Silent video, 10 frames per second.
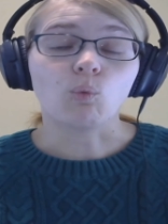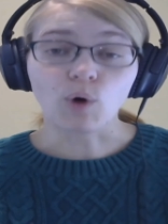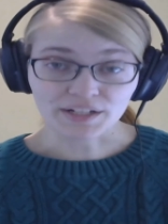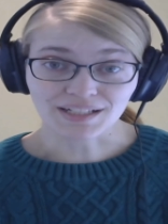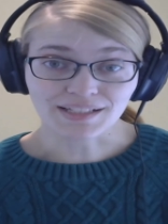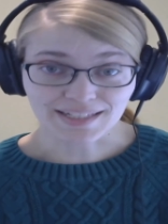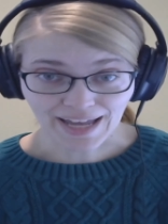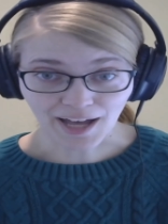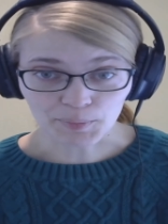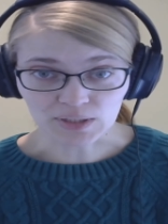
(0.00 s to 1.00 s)
what needs to
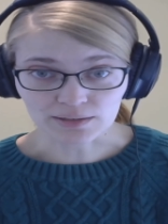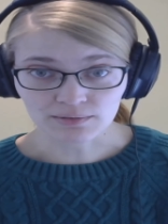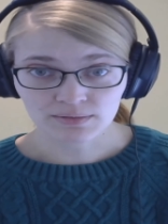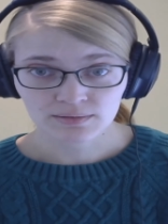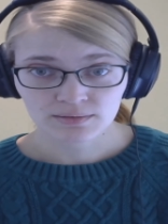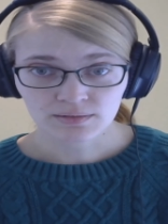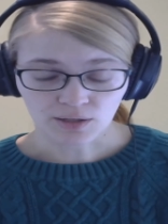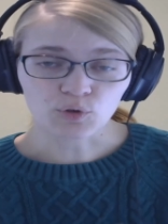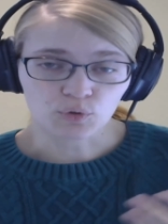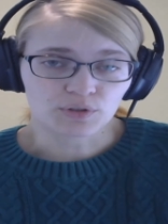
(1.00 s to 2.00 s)
happen
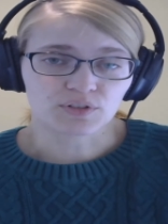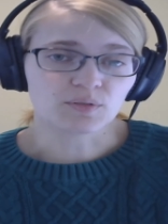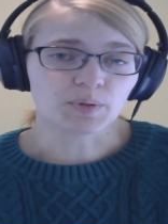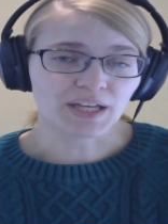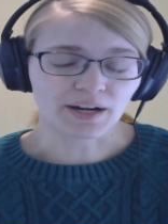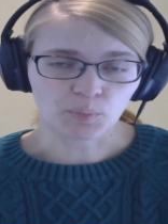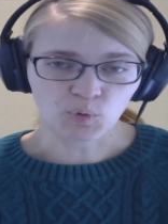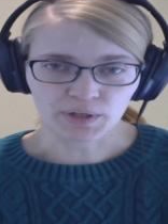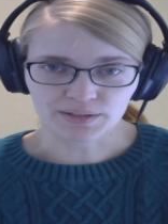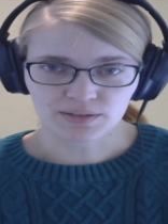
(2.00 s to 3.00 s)
in order to be at a
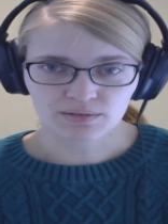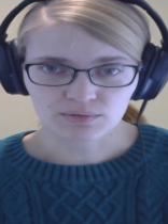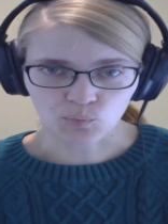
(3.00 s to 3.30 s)
point